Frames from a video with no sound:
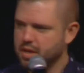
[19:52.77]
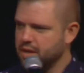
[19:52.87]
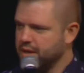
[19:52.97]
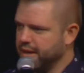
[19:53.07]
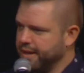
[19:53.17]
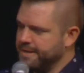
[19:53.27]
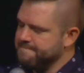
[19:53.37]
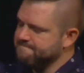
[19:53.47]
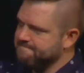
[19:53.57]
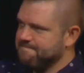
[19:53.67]

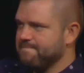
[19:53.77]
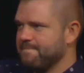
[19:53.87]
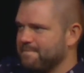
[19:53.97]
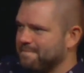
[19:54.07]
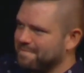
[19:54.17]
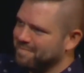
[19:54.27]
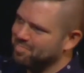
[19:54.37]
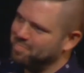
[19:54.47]
Nobody speaks.